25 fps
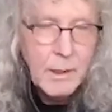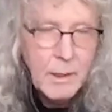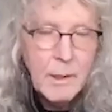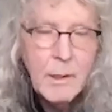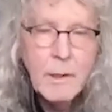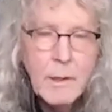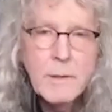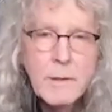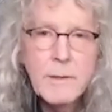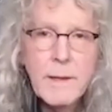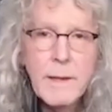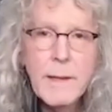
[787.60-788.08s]

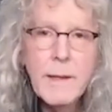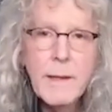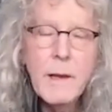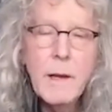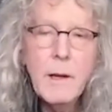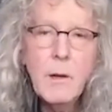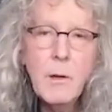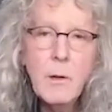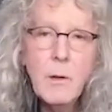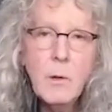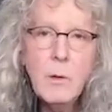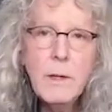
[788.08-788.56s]

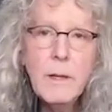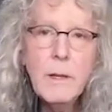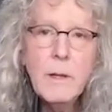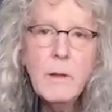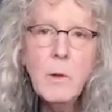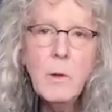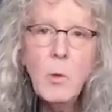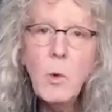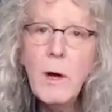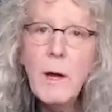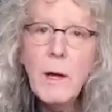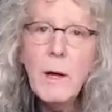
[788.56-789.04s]
Down in
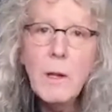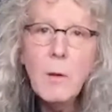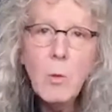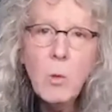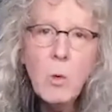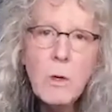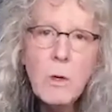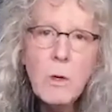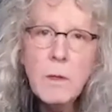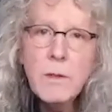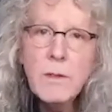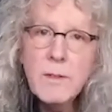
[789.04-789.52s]
the
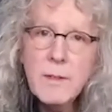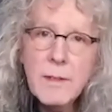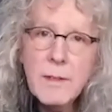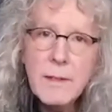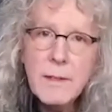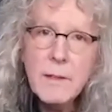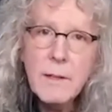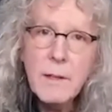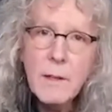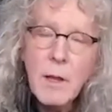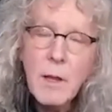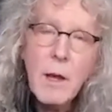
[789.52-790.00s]
wildwood,
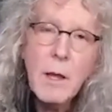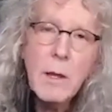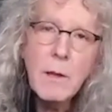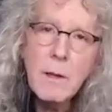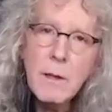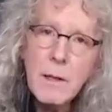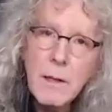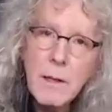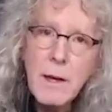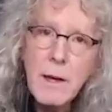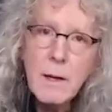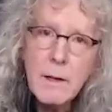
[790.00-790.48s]
sitting on a
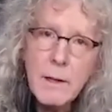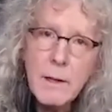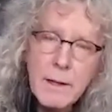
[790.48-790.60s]
log,